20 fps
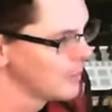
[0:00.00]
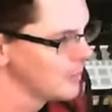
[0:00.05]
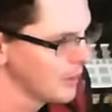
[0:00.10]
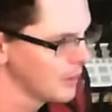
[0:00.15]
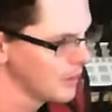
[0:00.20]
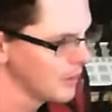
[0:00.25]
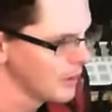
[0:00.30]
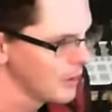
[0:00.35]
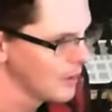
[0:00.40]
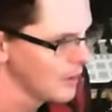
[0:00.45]

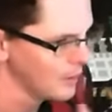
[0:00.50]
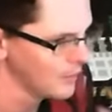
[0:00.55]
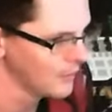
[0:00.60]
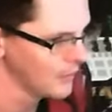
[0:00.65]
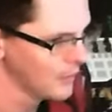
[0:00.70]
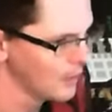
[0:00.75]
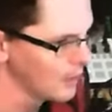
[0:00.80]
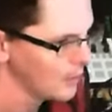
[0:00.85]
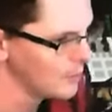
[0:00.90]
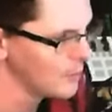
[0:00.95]
but
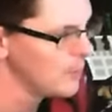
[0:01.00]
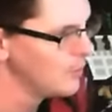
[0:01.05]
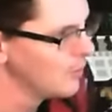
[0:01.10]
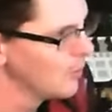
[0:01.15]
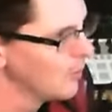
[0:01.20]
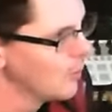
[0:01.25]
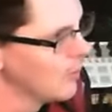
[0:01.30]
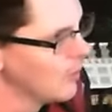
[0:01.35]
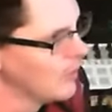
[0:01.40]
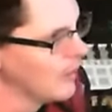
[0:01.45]
then I'll move
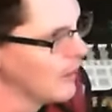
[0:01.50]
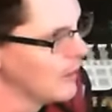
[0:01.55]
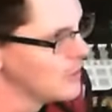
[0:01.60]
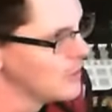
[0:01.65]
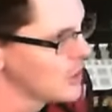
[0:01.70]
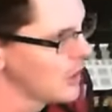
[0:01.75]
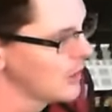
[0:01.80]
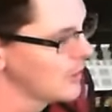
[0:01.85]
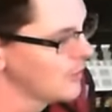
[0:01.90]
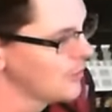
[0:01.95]
on and
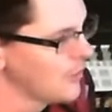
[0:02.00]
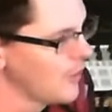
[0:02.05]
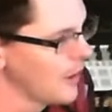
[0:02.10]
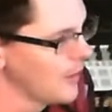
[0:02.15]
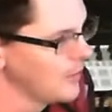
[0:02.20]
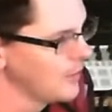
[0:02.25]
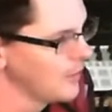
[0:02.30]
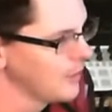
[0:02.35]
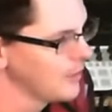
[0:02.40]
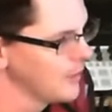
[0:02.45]
try to
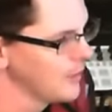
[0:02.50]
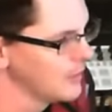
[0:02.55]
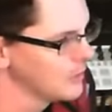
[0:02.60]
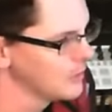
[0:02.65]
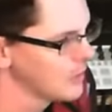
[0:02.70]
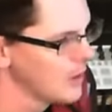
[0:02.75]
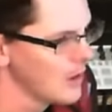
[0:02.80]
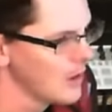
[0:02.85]
find the things.